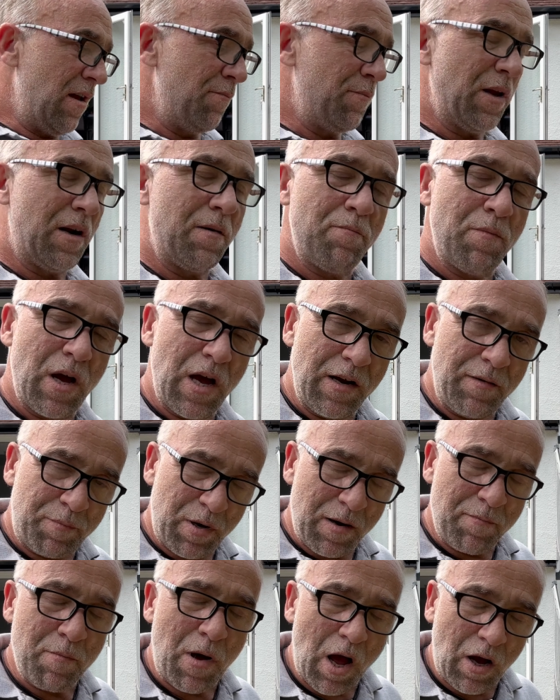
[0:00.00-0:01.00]
bit of mud,
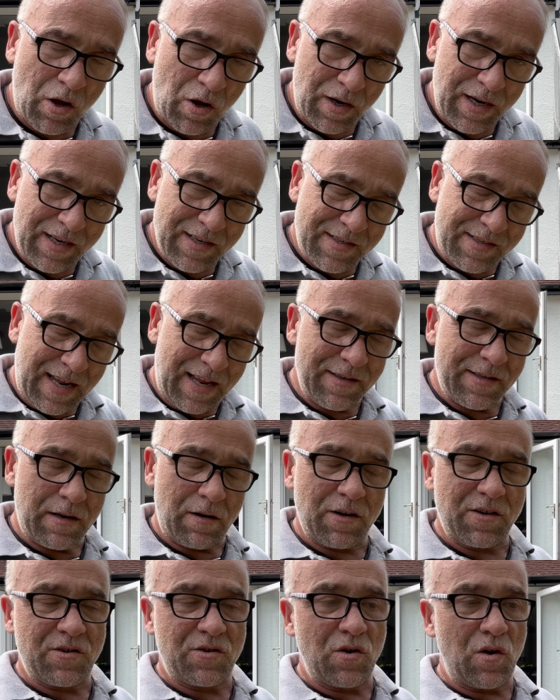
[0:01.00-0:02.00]
bit of muck on it, stands out
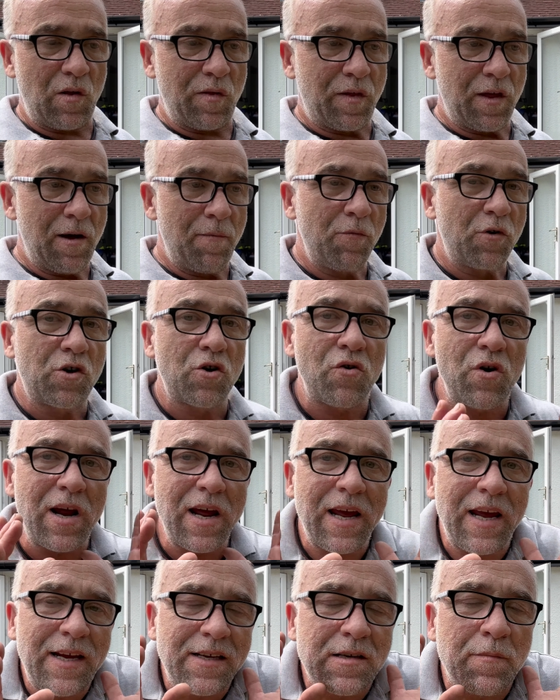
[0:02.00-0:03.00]
like a sore thumb.
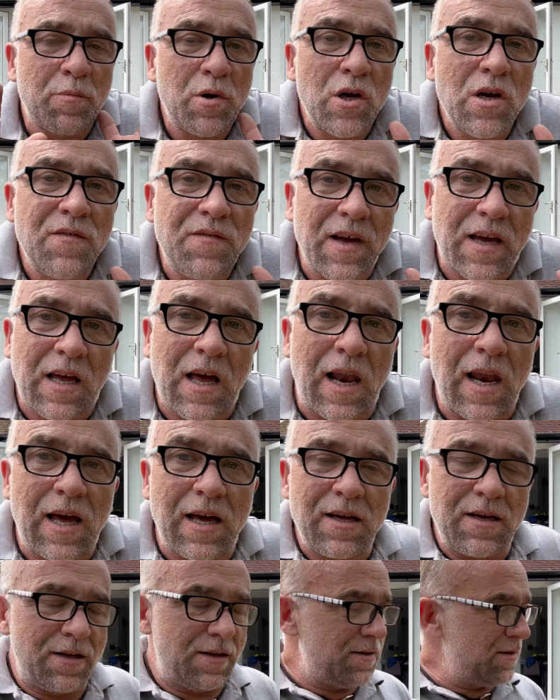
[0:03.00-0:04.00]
Grey is a perfect colour.
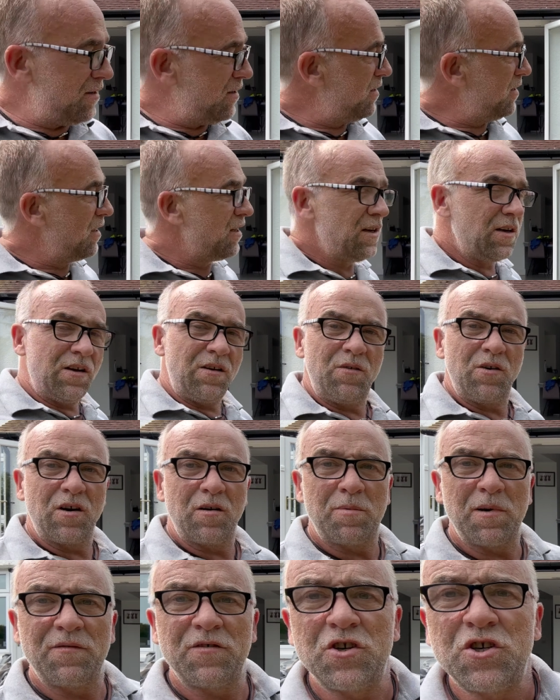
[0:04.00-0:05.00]
You've got a bit of a